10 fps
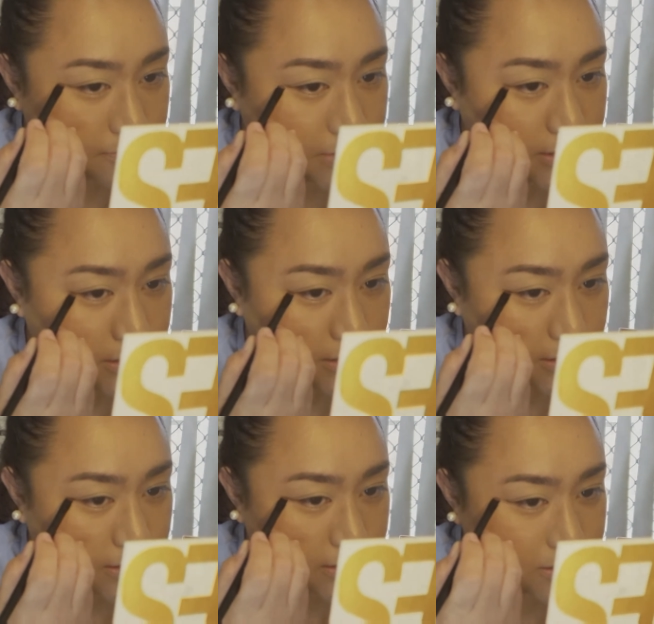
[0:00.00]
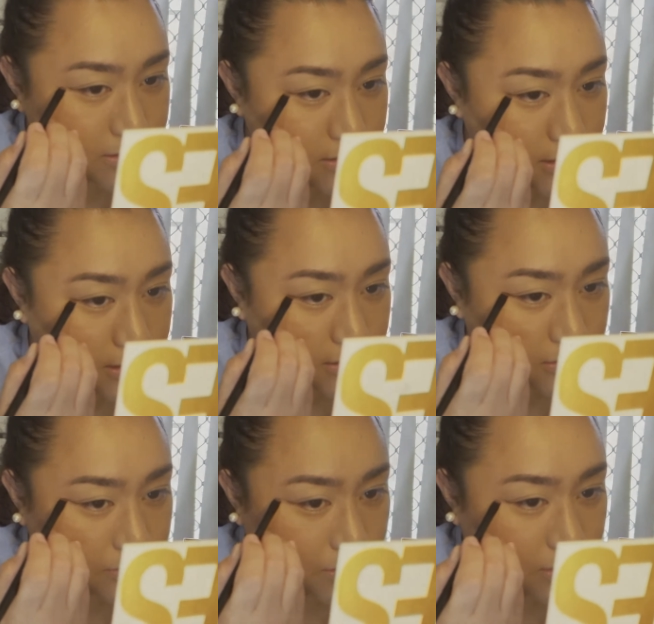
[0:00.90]
because
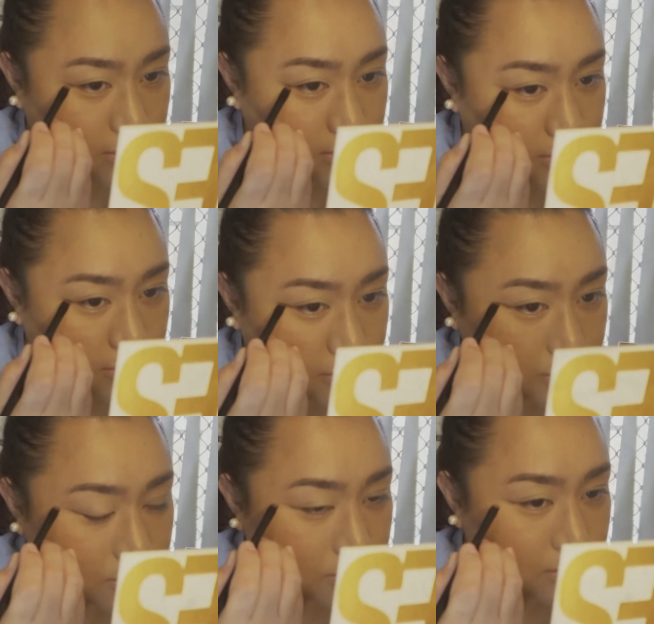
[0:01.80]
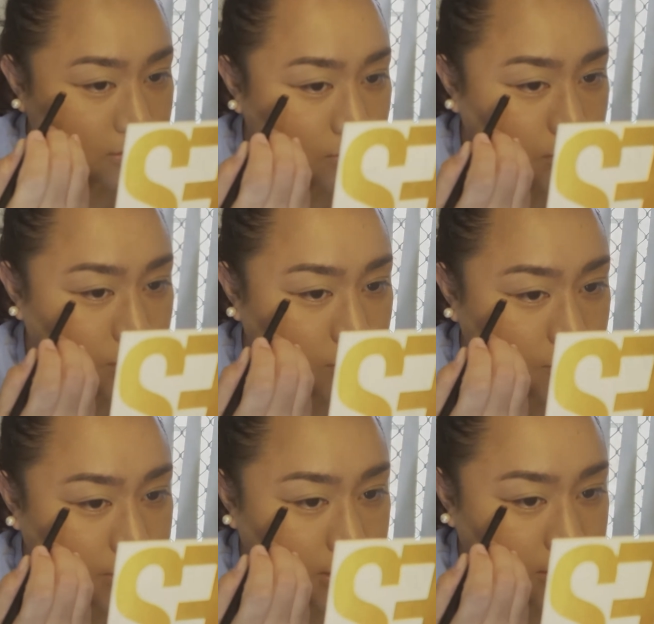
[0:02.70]
later on we will
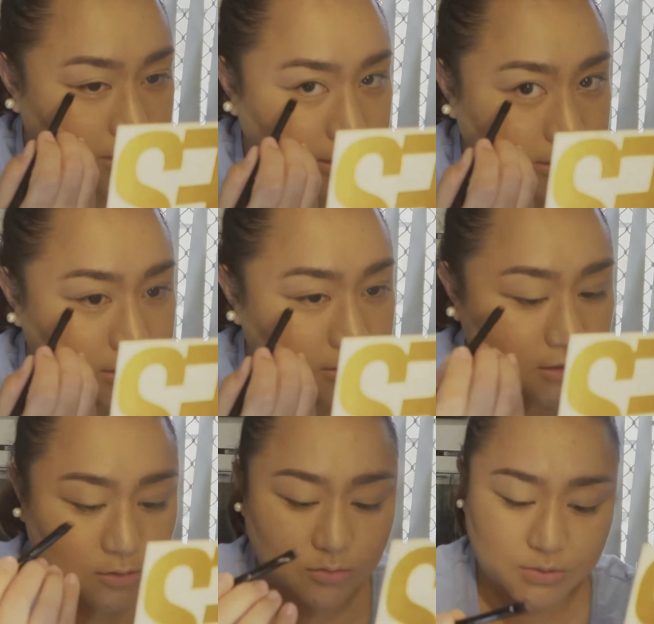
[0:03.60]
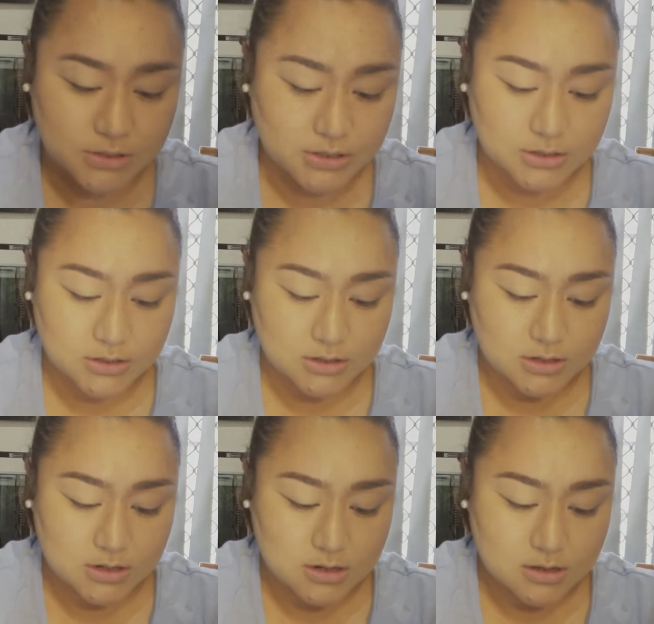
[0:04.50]
be connecting the lower
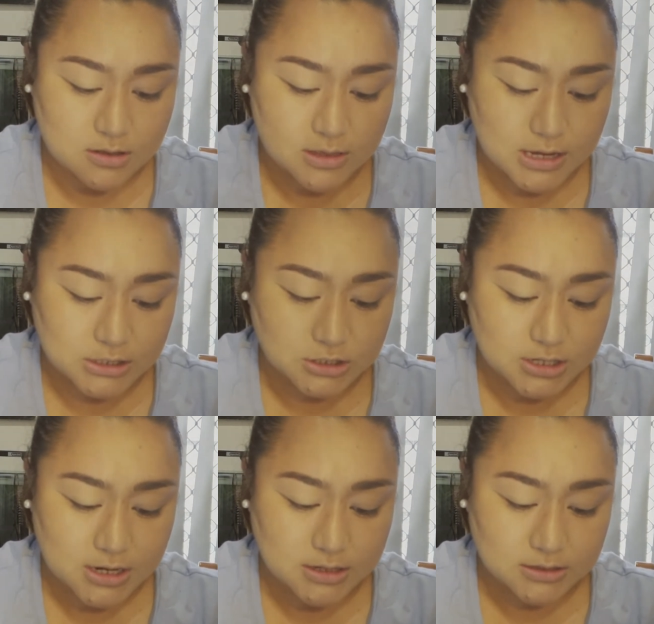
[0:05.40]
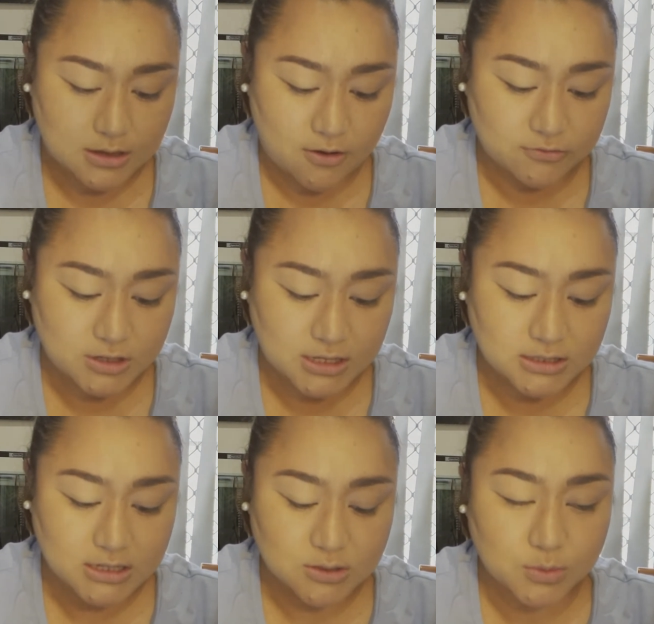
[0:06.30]
lash line. I've done
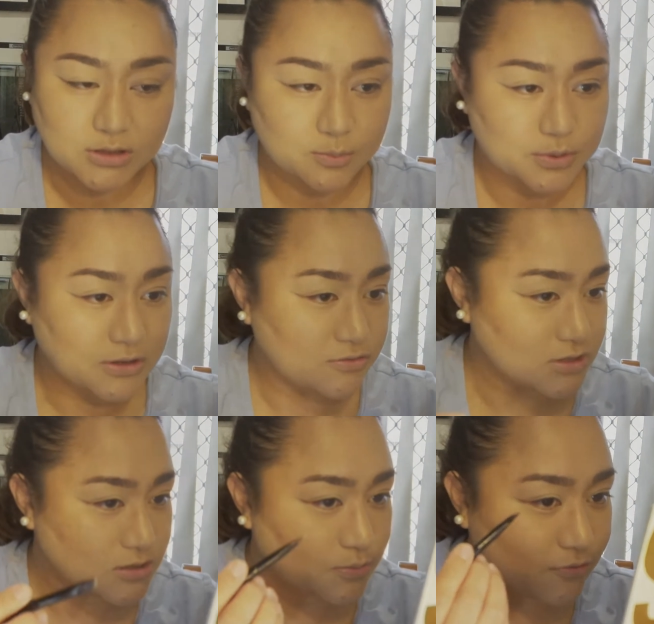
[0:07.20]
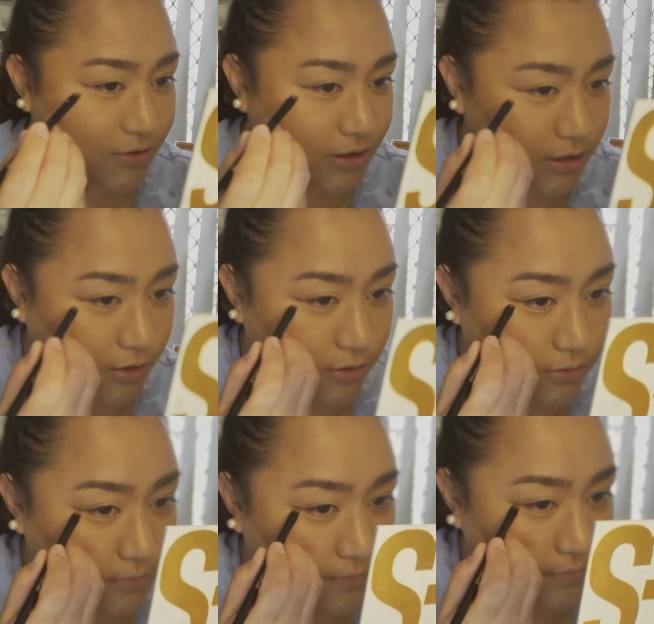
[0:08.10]
this with the previous
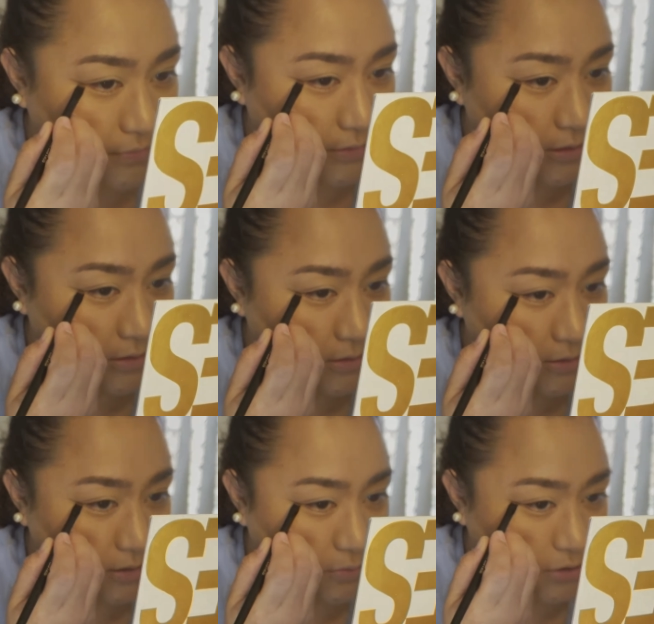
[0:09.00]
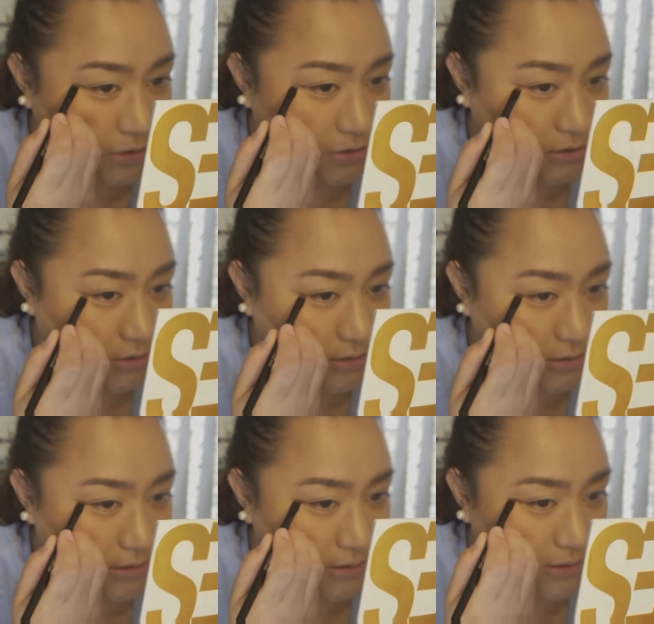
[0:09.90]
video, so we're just
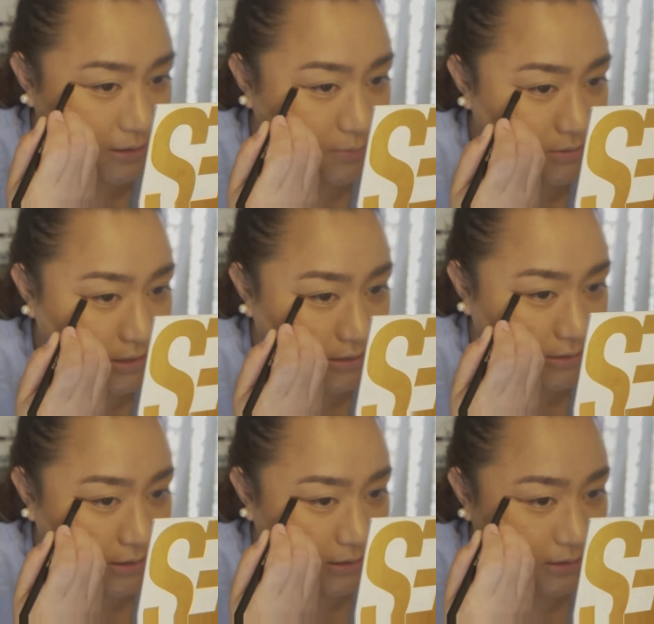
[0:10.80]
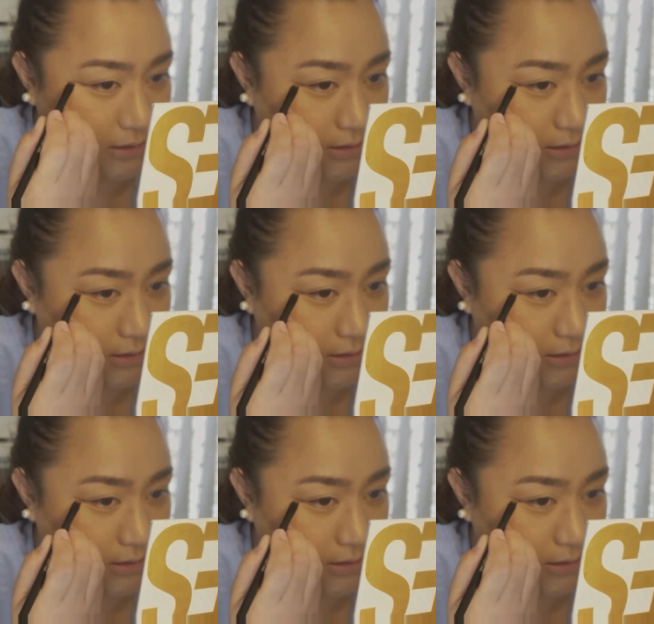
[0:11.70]
using the same technique,